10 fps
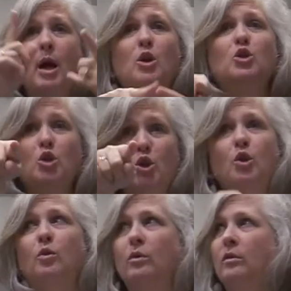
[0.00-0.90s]
I'm
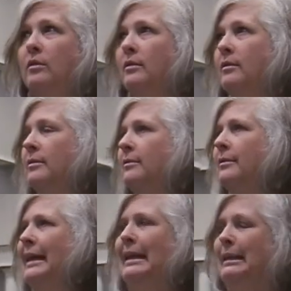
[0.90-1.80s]
joking with you.
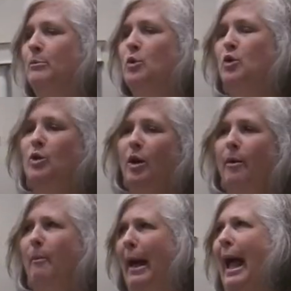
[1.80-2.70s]
He's probably a
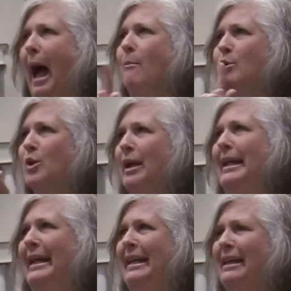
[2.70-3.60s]
big giver, and I don't
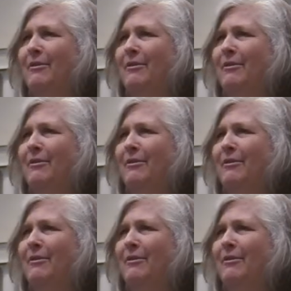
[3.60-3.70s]
know it.